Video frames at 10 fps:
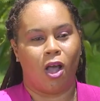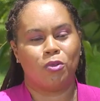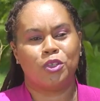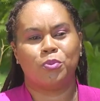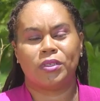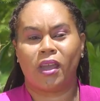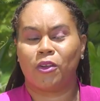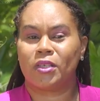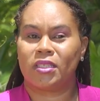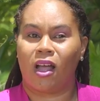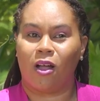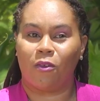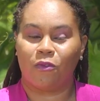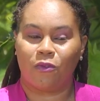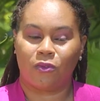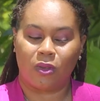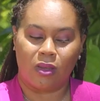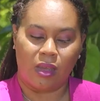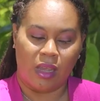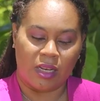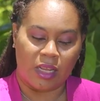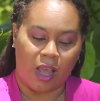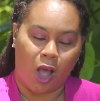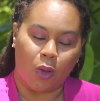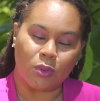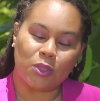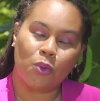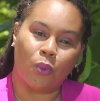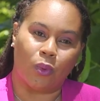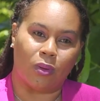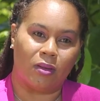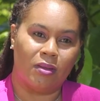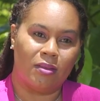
How do you protect yourself in the household?